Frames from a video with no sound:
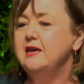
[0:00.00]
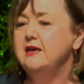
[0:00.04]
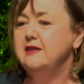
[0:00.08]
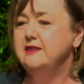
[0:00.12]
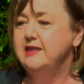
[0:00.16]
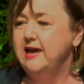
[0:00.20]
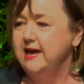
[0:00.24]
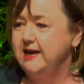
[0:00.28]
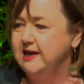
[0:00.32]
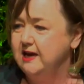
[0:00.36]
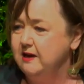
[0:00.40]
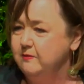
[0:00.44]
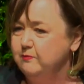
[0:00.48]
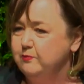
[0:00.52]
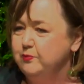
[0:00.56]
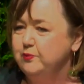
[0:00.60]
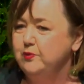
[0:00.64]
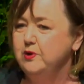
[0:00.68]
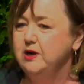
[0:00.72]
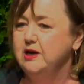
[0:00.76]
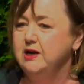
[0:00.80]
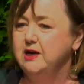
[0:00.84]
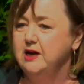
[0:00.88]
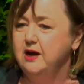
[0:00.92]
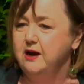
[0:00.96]
they can
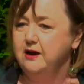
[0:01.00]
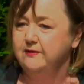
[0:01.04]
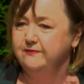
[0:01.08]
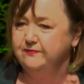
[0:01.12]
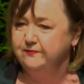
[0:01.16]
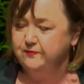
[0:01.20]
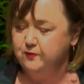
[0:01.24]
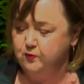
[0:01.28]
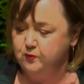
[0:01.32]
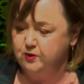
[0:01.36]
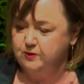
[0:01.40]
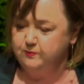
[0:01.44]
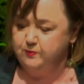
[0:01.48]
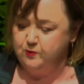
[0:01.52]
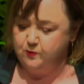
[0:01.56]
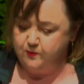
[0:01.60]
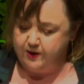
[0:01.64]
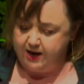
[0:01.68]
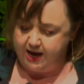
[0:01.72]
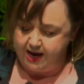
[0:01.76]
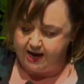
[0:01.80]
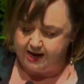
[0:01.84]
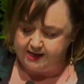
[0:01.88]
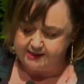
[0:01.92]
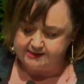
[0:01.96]
bring affordable
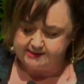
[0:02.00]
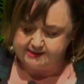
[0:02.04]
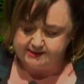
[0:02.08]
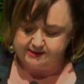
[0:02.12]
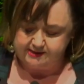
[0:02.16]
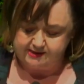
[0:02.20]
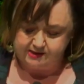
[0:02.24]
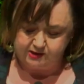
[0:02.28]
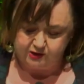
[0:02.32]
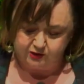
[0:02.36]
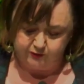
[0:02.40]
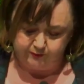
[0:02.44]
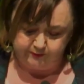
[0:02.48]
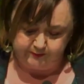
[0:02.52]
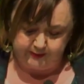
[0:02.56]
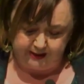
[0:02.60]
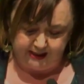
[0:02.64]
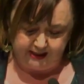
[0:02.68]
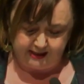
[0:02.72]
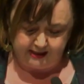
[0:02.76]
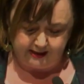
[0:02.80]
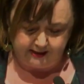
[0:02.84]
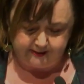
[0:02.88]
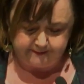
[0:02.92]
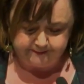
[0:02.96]
houses to
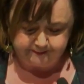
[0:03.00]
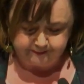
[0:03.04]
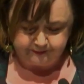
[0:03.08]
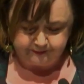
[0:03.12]
bear.